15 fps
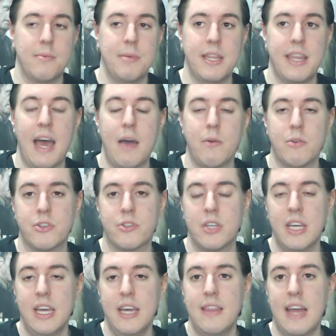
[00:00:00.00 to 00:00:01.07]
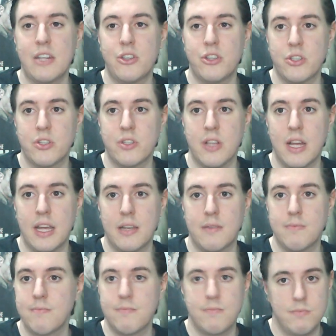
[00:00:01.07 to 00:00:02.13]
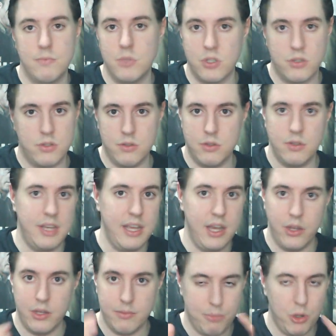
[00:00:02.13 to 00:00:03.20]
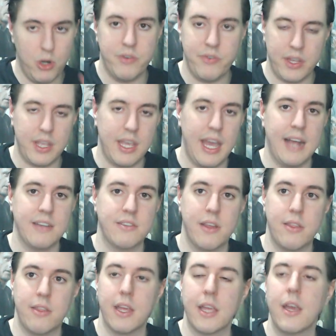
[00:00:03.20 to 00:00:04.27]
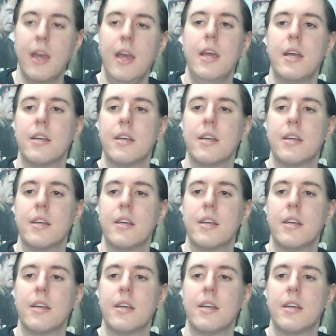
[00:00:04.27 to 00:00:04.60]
I mean, that's just like, just nailed it. Perfect cast, I think.